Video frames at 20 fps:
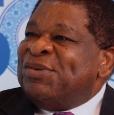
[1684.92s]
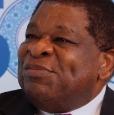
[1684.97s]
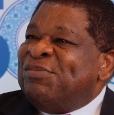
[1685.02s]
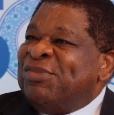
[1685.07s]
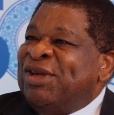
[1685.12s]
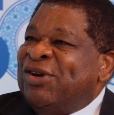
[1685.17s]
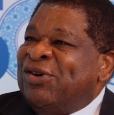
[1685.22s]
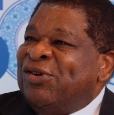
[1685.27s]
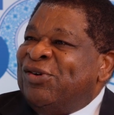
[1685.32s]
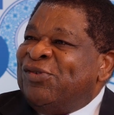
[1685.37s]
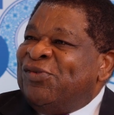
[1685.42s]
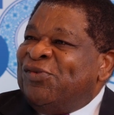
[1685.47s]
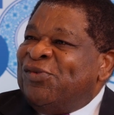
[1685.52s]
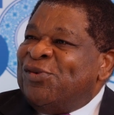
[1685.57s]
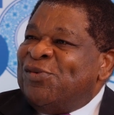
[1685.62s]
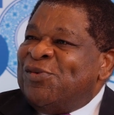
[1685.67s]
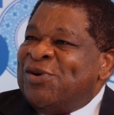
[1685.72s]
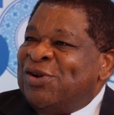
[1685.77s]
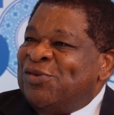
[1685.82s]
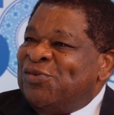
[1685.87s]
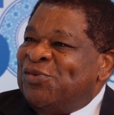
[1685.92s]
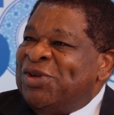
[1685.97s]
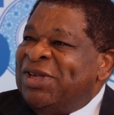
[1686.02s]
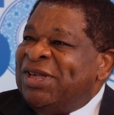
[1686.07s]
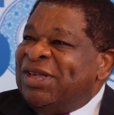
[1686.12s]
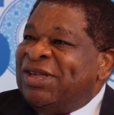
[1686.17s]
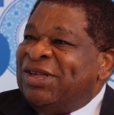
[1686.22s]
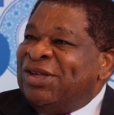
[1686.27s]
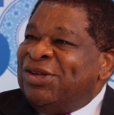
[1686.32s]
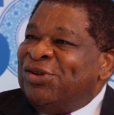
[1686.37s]
because for 1
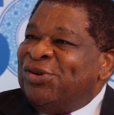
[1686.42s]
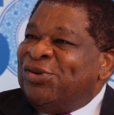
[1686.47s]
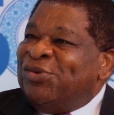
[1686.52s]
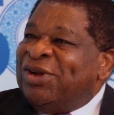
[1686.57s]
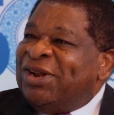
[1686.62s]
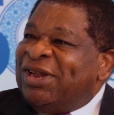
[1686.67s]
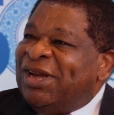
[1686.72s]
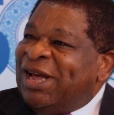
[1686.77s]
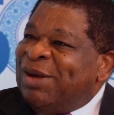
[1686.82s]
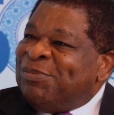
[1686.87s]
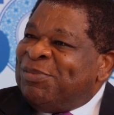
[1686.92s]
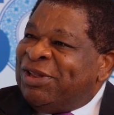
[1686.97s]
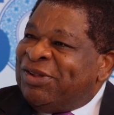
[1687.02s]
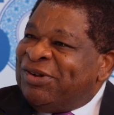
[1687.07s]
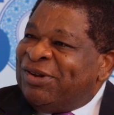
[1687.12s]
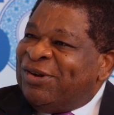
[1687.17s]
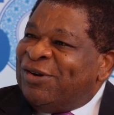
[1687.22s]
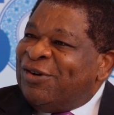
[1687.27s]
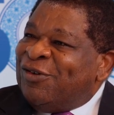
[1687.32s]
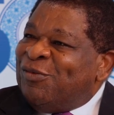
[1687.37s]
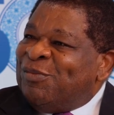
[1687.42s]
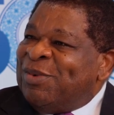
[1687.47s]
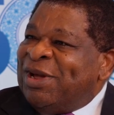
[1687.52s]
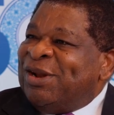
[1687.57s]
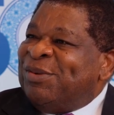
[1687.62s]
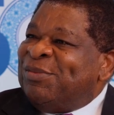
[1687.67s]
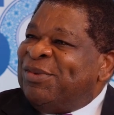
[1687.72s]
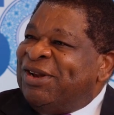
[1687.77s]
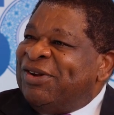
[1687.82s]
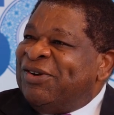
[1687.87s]
week, you were the capital of
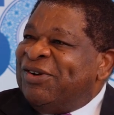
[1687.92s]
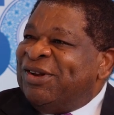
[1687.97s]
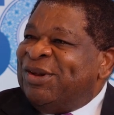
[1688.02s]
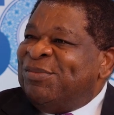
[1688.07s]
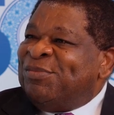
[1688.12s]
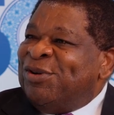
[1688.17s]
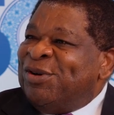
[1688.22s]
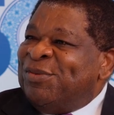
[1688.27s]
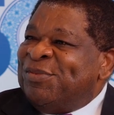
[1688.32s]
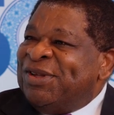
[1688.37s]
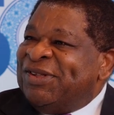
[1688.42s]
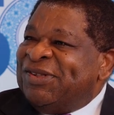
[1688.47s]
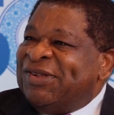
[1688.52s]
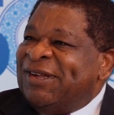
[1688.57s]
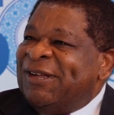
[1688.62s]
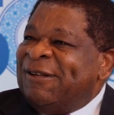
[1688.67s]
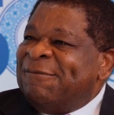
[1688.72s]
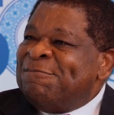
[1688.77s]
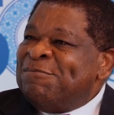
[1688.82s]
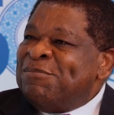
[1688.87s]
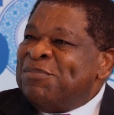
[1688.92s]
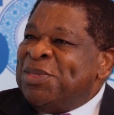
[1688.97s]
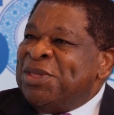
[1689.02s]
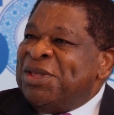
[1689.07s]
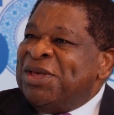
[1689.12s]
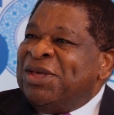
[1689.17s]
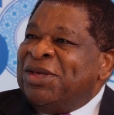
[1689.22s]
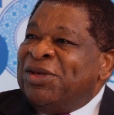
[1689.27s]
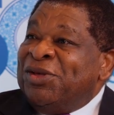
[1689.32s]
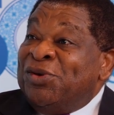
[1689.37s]
parliamentary diplomacy.
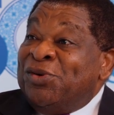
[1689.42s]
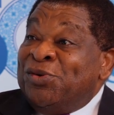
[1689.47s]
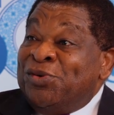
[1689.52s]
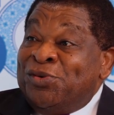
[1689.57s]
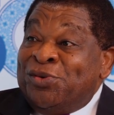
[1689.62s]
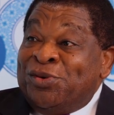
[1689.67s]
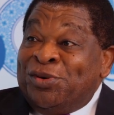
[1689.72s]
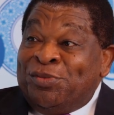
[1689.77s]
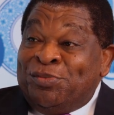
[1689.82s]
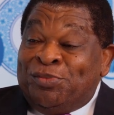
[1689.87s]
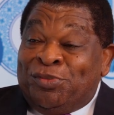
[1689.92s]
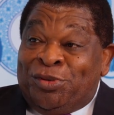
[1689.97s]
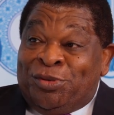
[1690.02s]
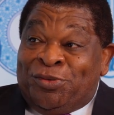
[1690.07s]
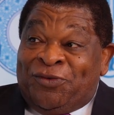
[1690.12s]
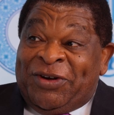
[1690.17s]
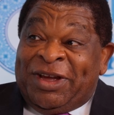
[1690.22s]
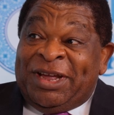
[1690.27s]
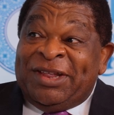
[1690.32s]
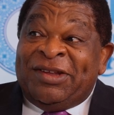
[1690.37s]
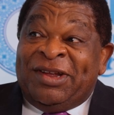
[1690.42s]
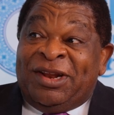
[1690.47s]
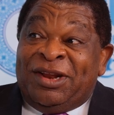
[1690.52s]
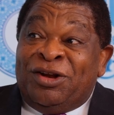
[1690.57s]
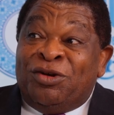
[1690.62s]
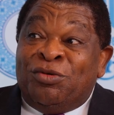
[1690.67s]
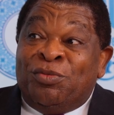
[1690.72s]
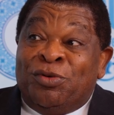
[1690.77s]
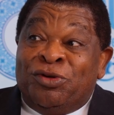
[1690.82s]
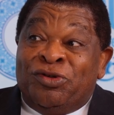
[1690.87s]
You provided
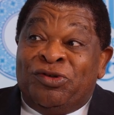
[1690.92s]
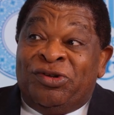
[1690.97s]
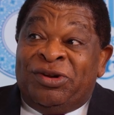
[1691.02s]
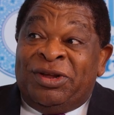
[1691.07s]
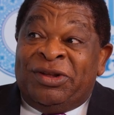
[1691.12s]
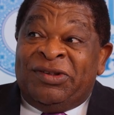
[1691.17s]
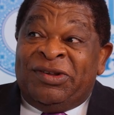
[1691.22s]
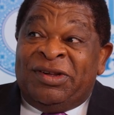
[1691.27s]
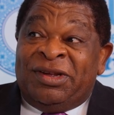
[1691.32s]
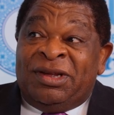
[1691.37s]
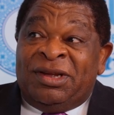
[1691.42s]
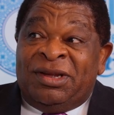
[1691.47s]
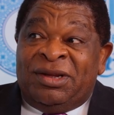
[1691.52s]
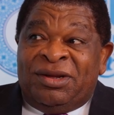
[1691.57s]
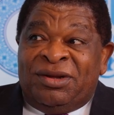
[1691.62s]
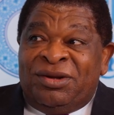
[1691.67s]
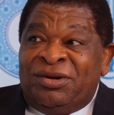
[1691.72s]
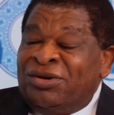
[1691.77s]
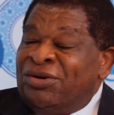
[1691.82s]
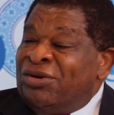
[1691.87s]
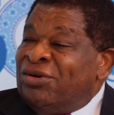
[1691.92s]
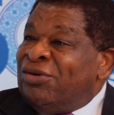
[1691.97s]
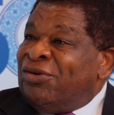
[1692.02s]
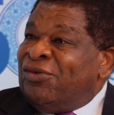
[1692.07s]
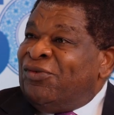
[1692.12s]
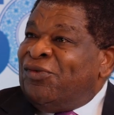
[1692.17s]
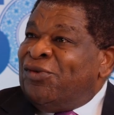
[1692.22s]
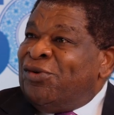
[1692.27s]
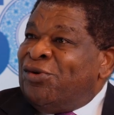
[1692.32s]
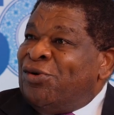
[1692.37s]
an opportunity
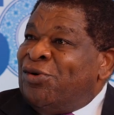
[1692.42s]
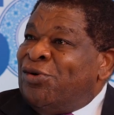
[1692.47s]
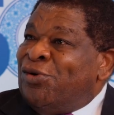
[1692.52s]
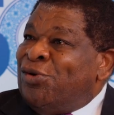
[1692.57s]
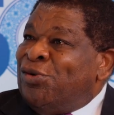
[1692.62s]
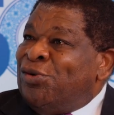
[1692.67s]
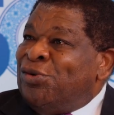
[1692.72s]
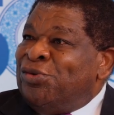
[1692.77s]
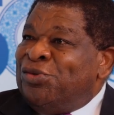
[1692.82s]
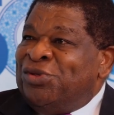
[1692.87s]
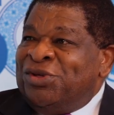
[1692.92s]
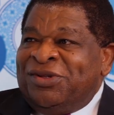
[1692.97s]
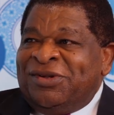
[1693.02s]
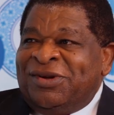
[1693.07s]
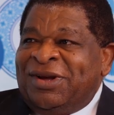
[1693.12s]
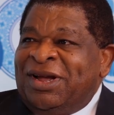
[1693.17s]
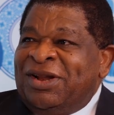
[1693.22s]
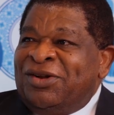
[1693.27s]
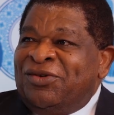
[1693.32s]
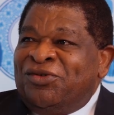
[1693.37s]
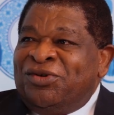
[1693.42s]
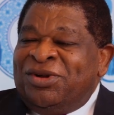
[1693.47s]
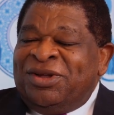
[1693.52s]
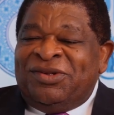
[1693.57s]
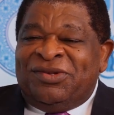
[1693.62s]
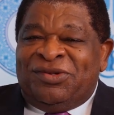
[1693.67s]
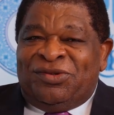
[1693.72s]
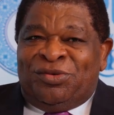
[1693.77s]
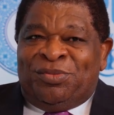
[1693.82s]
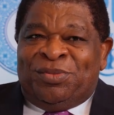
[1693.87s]
for all these
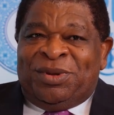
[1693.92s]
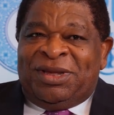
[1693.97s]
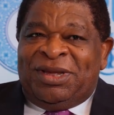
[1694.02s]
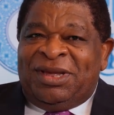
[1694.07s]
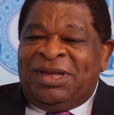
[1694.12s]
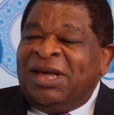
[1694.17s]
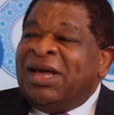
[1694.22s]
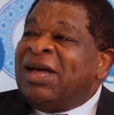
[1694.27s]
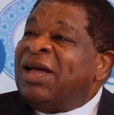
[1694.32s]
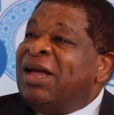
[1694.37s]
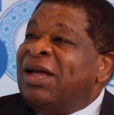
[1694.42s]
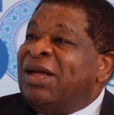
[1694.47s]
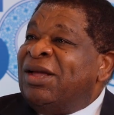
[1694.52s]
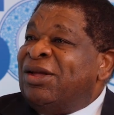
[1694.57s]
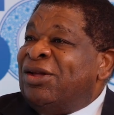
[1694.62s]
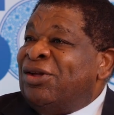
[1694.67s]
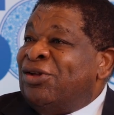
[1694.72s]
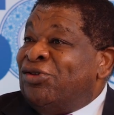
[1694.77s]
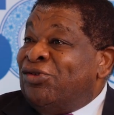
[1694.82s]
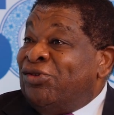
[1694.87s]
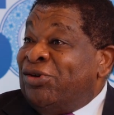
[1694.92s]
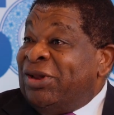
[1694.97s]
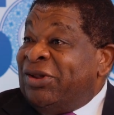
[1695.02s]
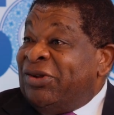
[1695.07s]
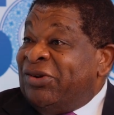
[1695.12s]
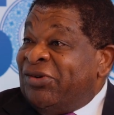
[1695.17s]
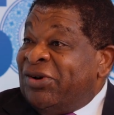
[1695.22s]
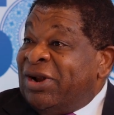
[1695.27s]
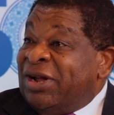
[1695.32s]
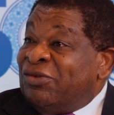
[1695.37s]
countries to be here, to
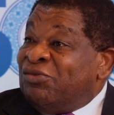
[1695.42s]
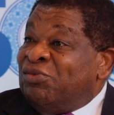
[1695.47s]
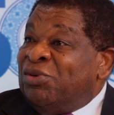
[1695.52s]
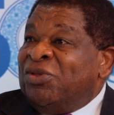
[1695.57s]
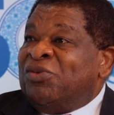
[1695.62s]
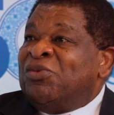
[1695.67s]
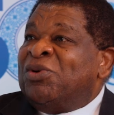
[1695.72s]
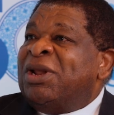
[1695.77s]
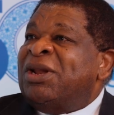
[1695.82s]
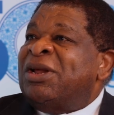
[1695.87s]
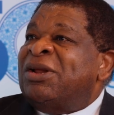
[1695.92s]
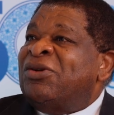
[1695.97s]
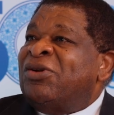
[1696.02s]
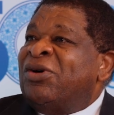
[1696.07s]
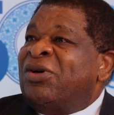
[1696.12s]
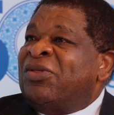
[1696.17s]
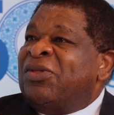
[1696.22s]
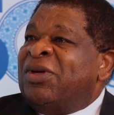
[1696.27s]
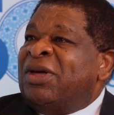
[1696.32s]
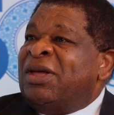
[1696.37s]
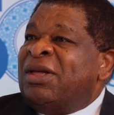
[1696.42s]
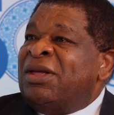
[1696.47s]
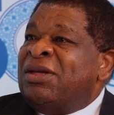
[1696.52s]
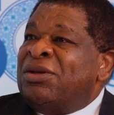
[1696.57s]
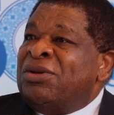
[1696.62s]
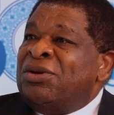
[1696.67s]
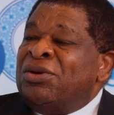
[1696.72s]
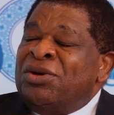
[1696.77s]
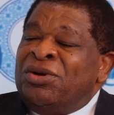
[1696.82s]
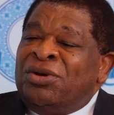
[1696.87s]
interact with one another,
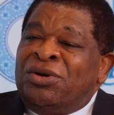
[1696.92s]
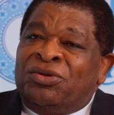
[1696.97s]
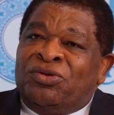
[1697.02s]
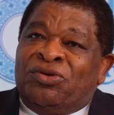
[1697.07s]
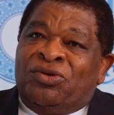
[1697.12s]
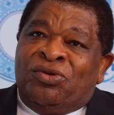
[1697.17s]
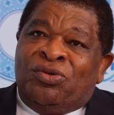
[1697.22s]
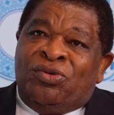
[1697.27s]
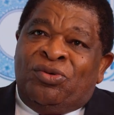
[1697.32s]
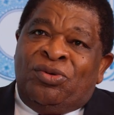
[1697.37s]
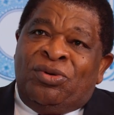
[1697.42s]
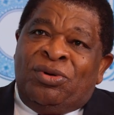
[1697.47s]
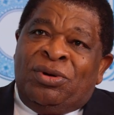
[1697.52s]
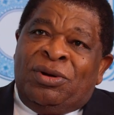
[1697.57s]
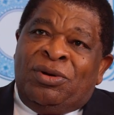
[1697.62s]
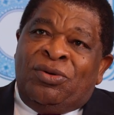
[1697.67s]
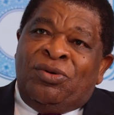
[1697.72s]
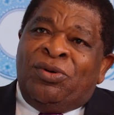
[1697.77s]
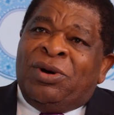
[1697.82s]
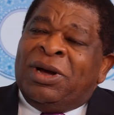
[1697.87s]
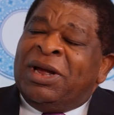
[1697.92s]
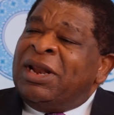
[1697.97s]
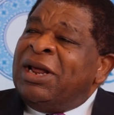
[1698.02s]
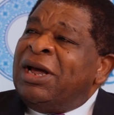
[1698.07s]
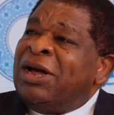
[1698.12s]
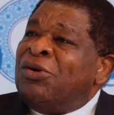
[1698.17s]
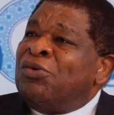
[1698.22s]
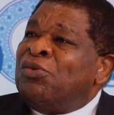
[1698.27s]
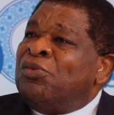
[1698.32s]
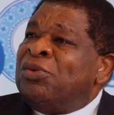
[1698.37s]
to look at
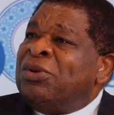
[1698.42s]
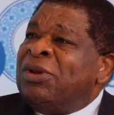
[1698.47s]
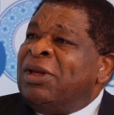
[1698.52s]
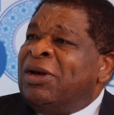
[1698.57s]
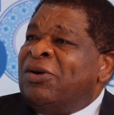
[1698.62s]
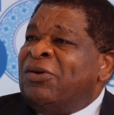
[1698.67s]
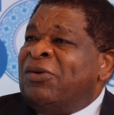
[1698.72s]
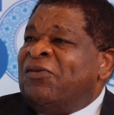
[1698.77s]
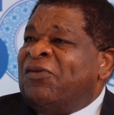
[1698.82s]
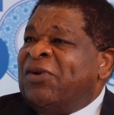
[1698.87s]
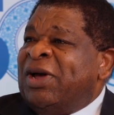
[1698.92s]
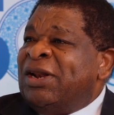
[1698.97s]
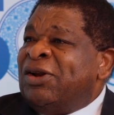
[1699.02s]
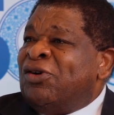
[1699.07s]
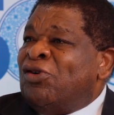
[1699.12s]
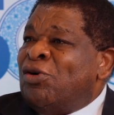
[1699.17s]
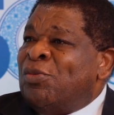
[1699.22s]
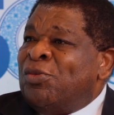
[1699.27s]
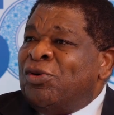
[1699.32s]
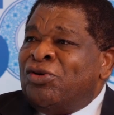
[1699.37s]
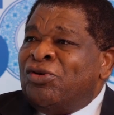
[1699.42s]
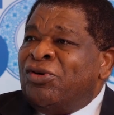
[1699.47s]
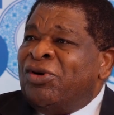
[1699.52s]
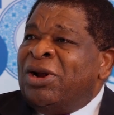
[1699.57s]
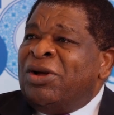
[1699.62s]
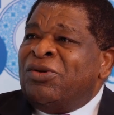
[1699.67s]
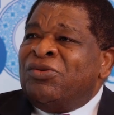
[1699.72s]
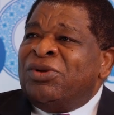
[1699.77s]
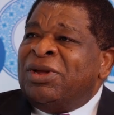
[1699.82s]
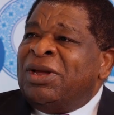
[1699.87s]
how they could find common
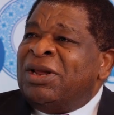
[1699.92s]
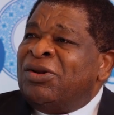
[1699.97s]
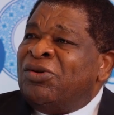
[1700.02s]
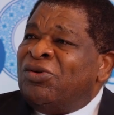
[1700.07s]
ground in